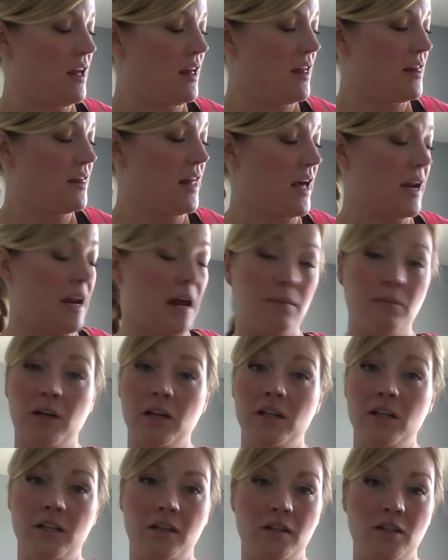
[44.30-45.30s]
Then I'm going
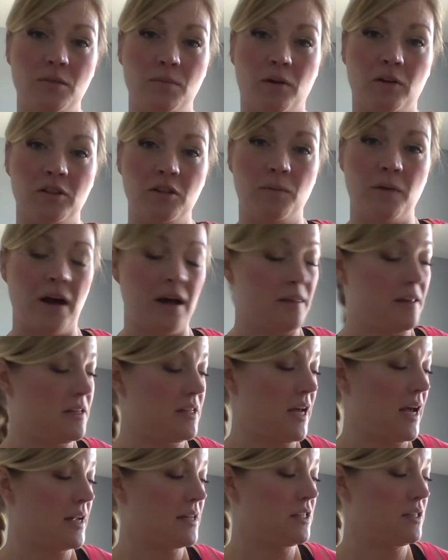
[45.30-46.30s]
to need to multiply the
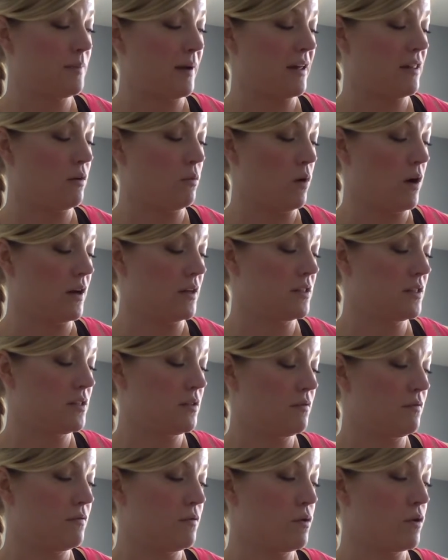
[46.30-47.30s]
tens by the ones,
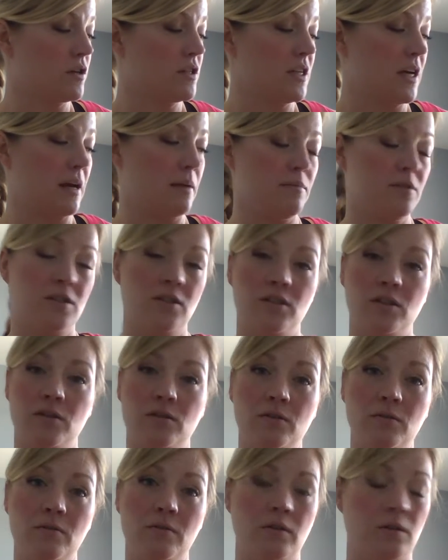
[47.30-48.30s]
4 times
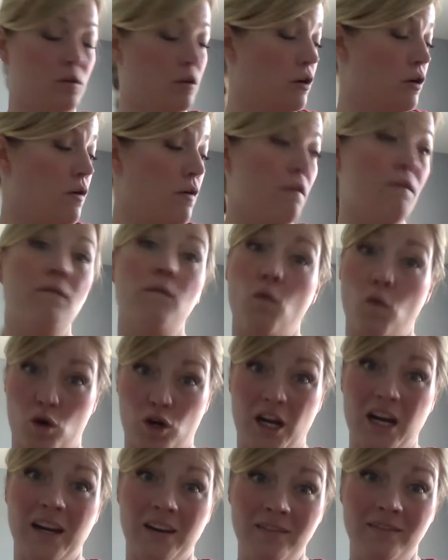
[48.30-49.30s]
2, or
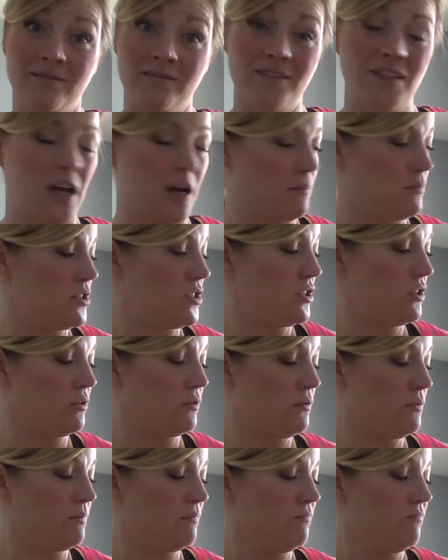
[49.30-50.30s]
40 times
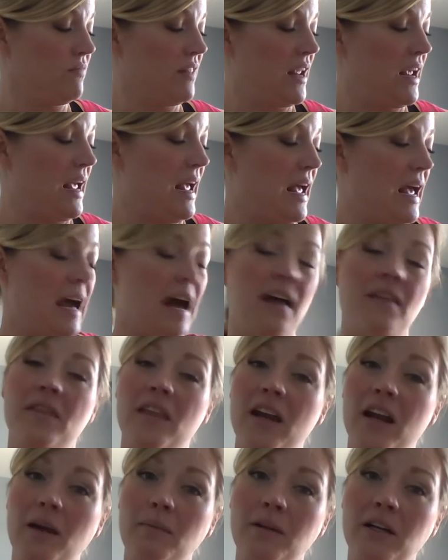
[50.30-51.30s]
2. And
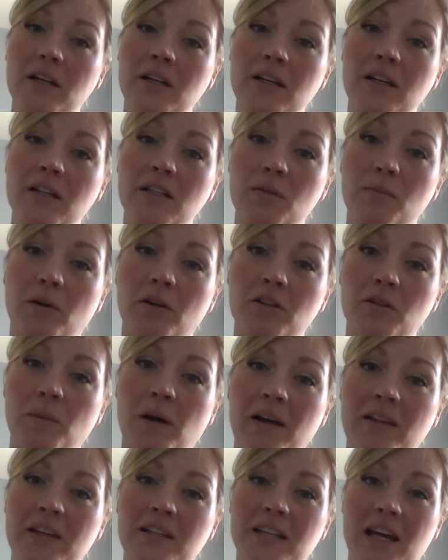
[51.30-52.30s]
then I'm going to need to
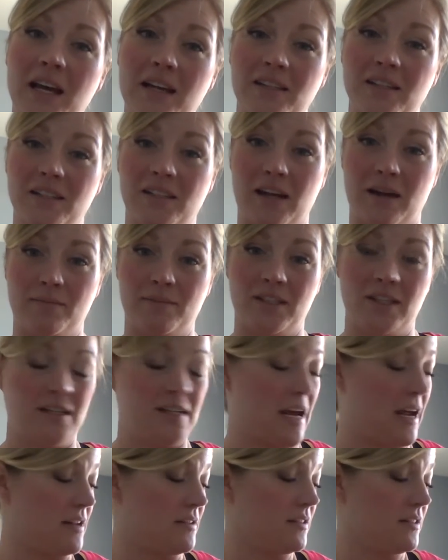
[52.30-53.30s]
multiply the tens times the
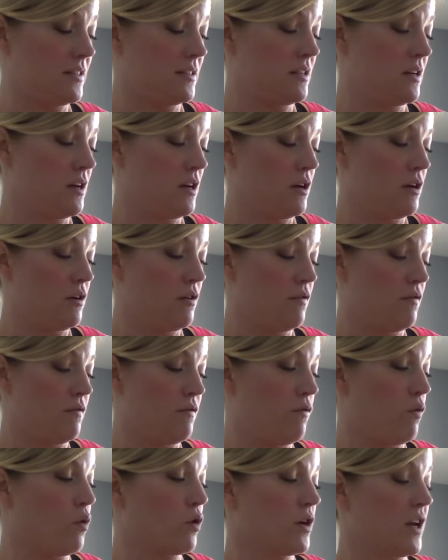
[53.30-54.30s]
tens,
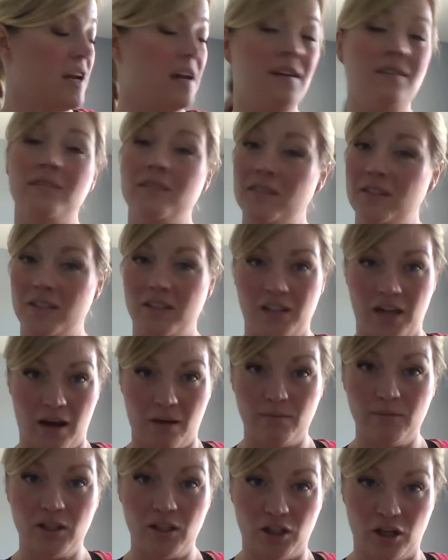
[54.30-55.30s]
40
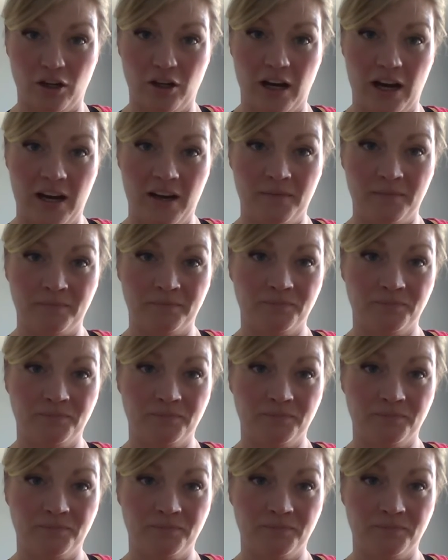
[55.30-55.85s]
times 30.